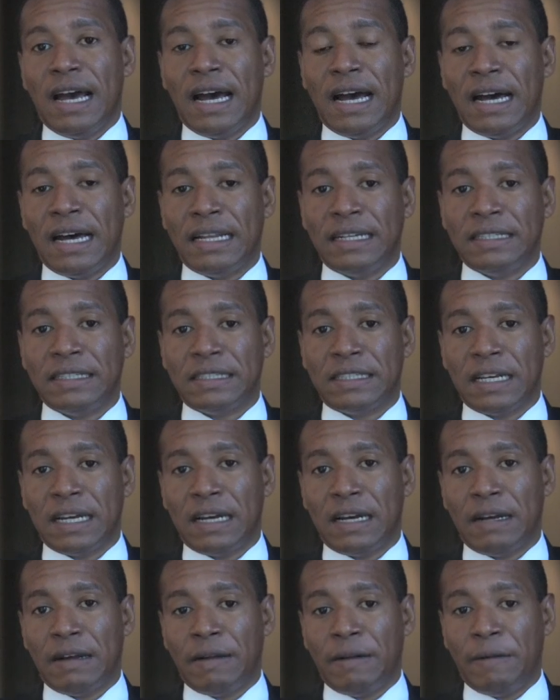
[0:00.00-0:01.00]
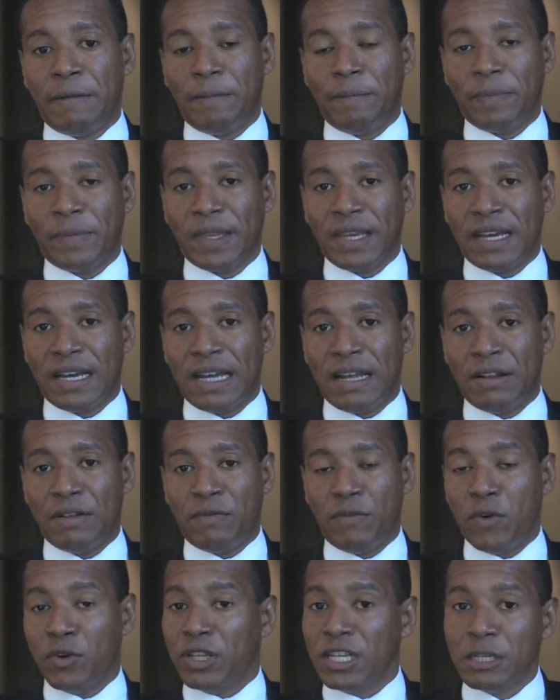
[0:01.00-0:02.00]
And
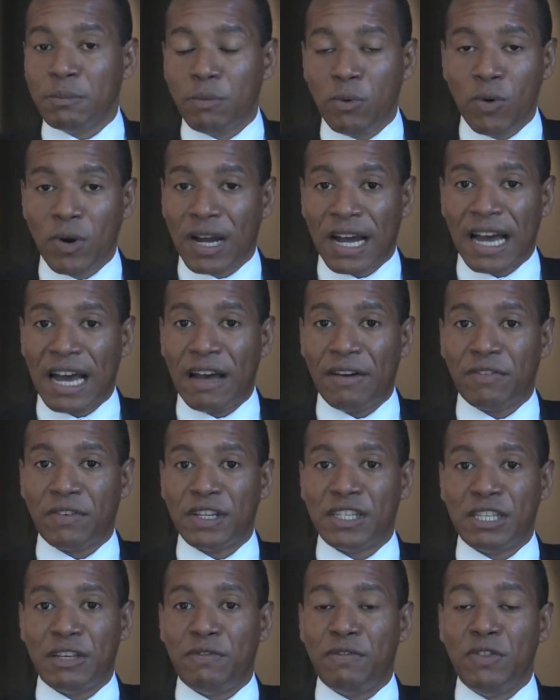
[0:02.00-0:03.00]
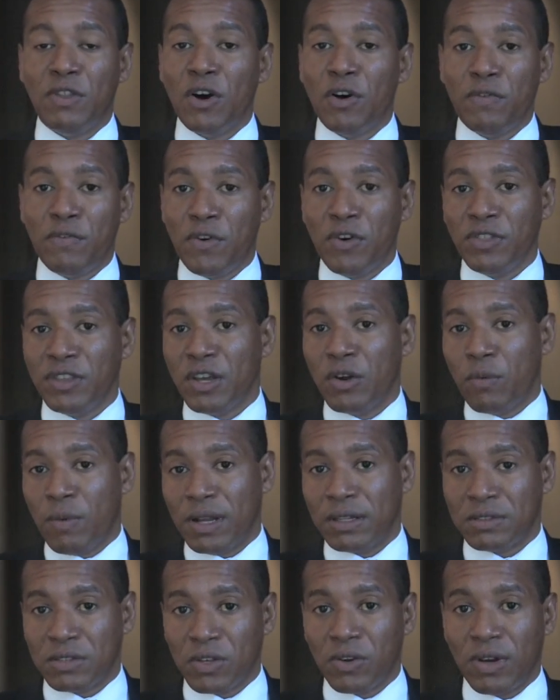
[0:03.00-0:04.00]
for this book, I have received no funding
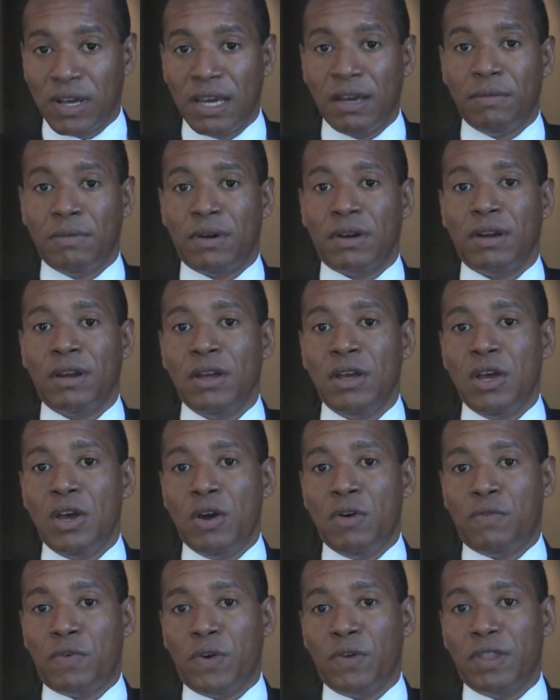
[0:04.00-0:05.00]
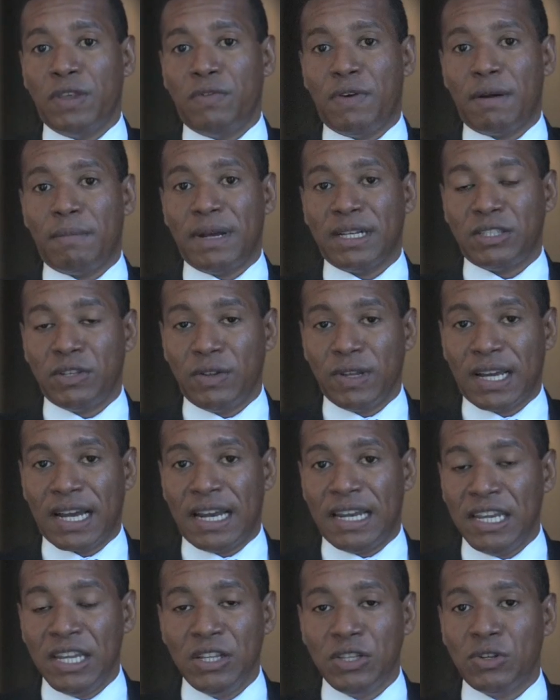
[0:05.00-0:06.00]
whatsoever from the
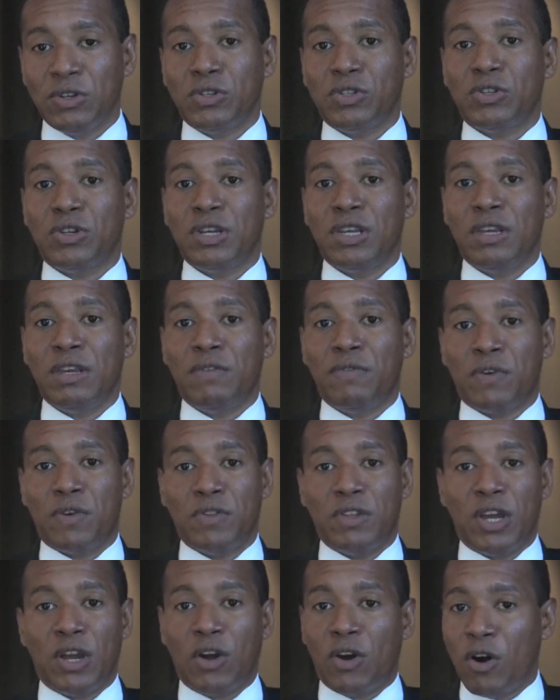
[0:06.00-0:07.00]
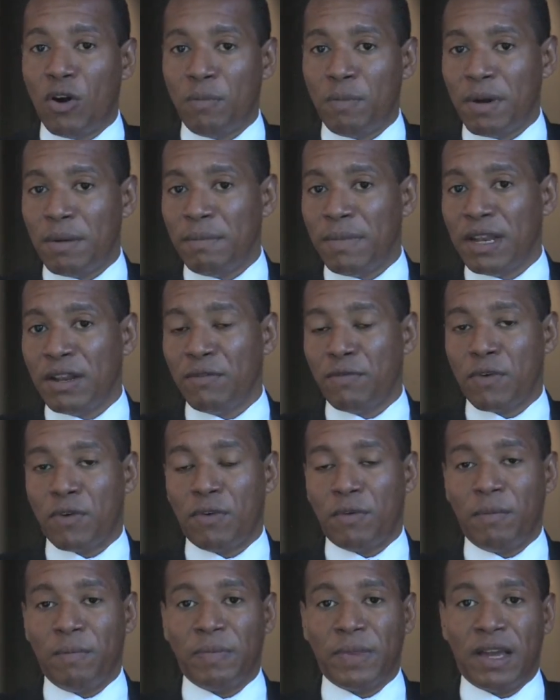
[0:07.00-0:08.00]
pharmaceutical industry, from the government,
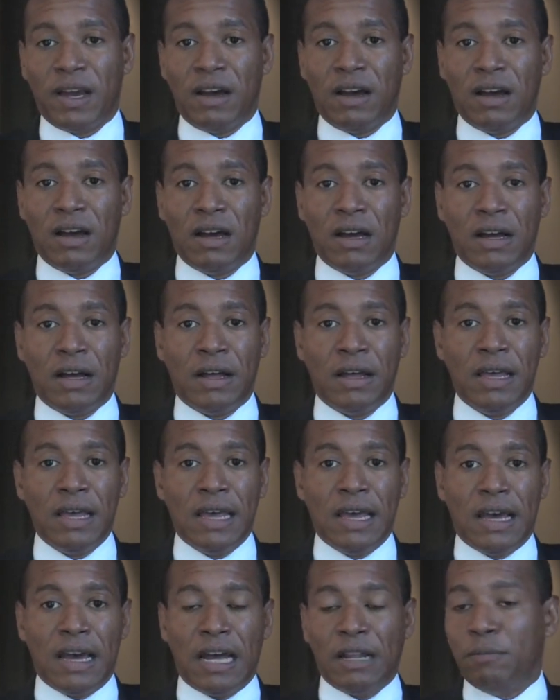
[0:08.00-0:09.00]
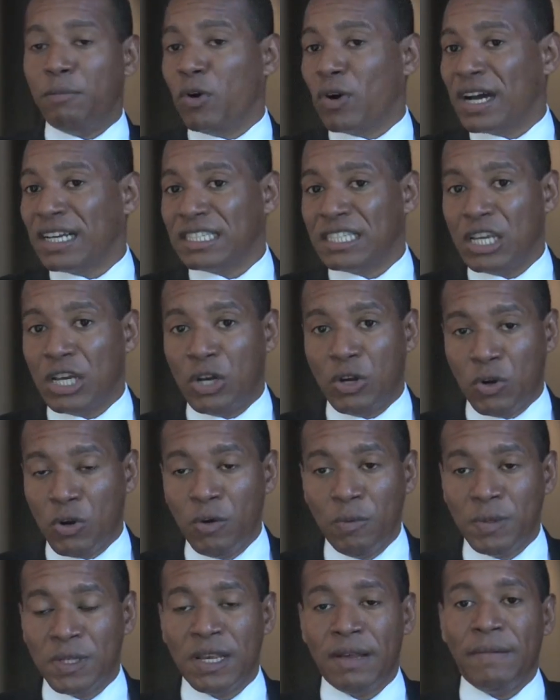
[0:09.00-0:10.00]
from advocacy
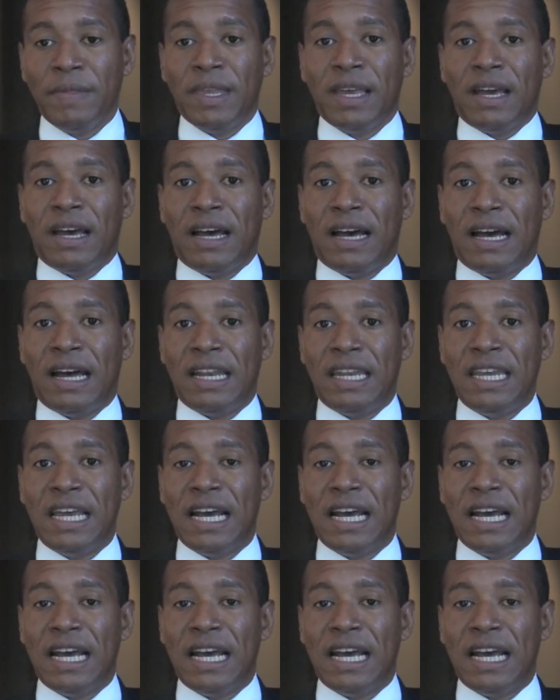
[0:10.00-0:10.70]
groups, and